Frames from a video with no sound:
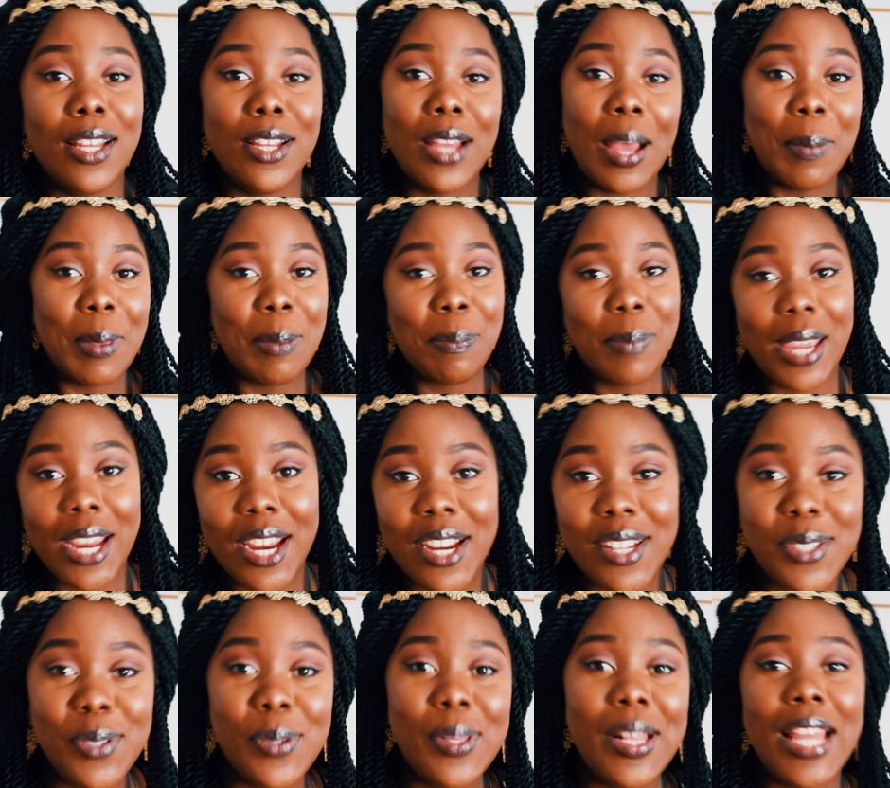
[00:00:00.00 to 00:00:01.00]
gummy
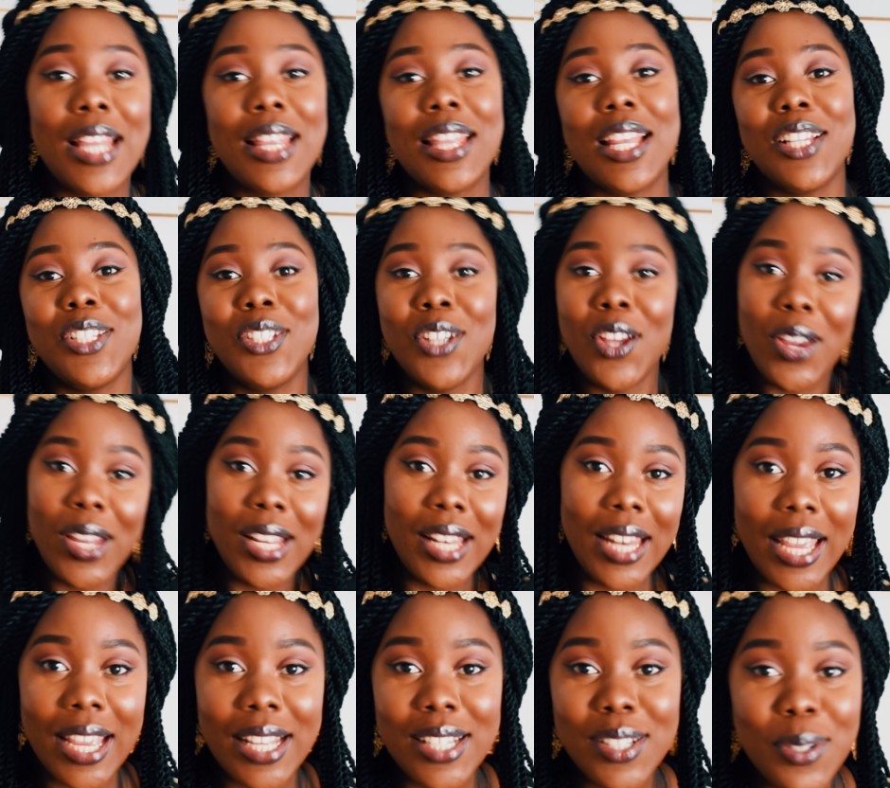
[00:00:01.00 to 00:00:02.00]
bears, who like their
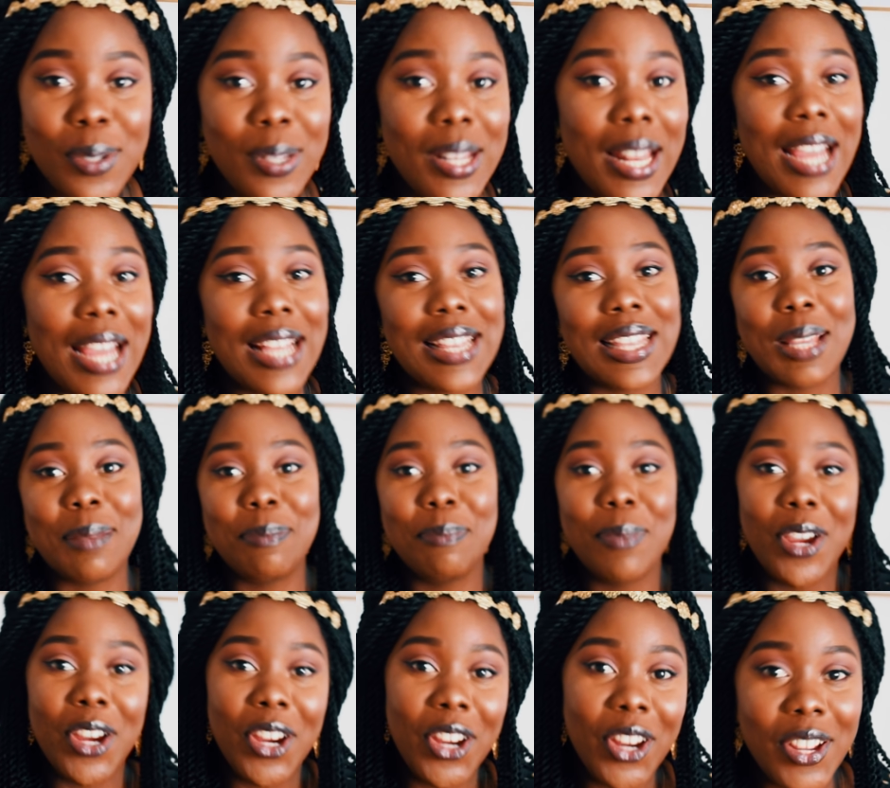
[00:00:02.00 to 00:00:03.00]
chocolate, who like their
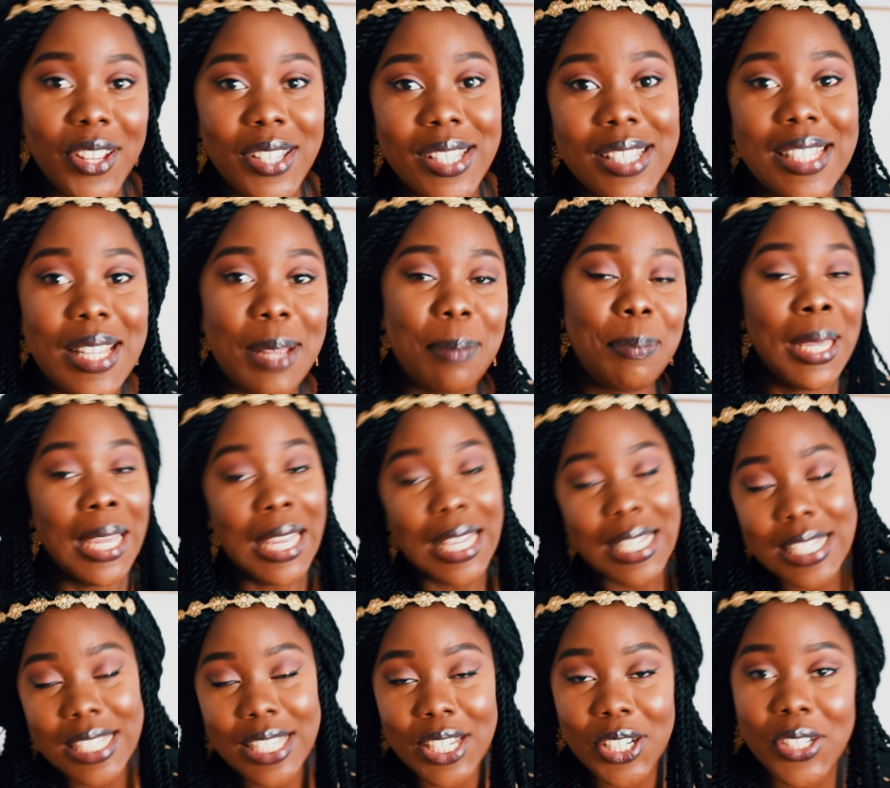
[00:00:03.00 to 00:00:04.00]
burgers, their
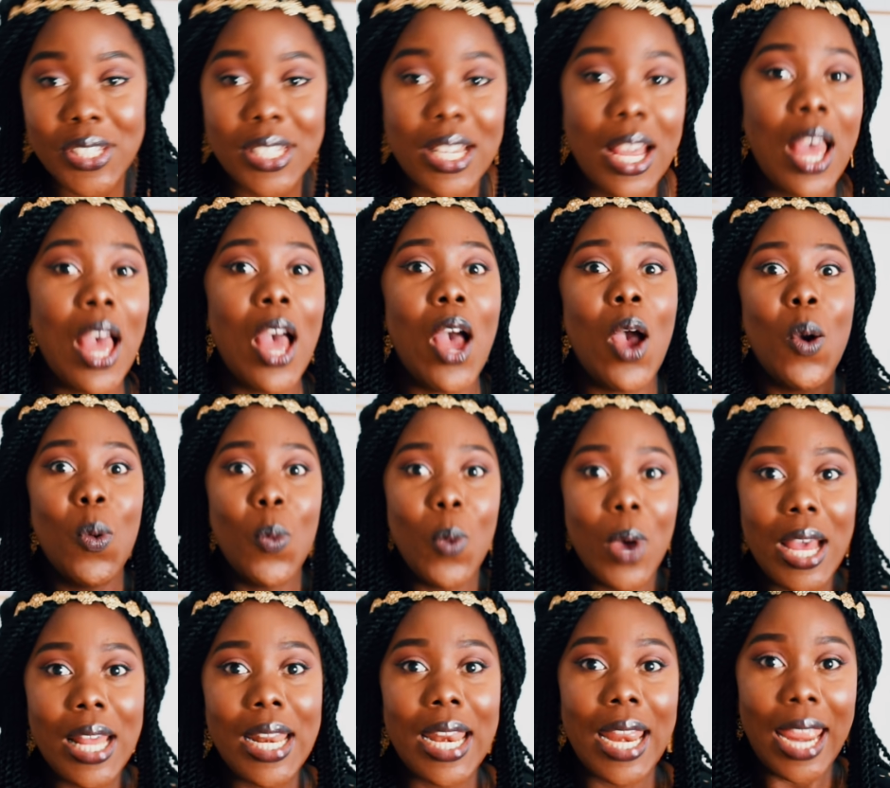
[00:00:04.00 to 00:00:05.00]
pizzas,
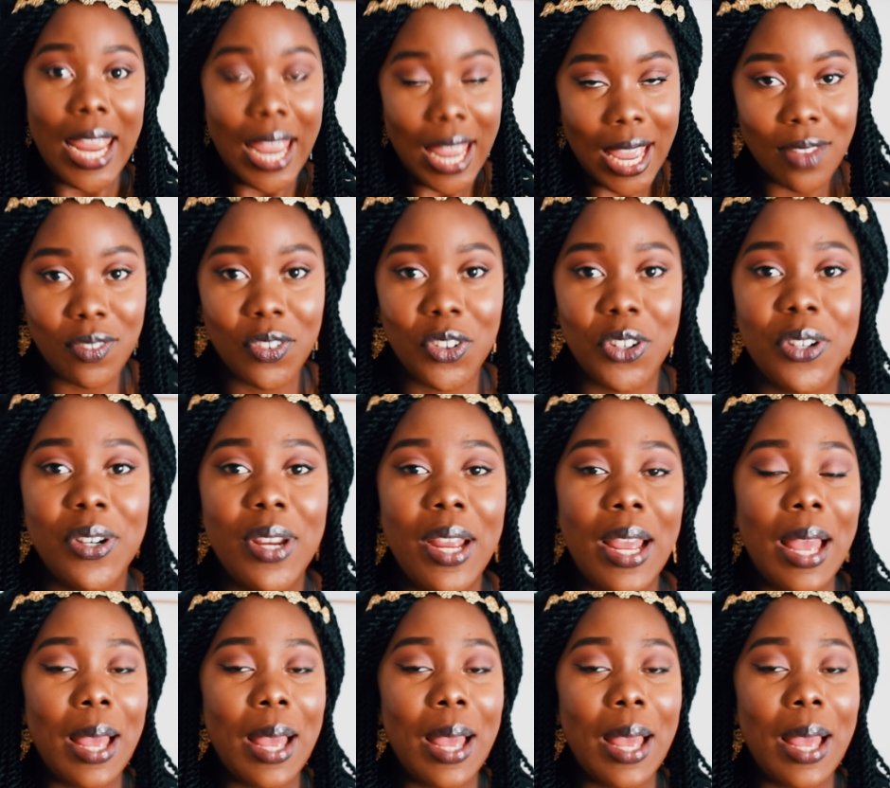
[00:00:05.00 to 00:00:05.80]
whatever.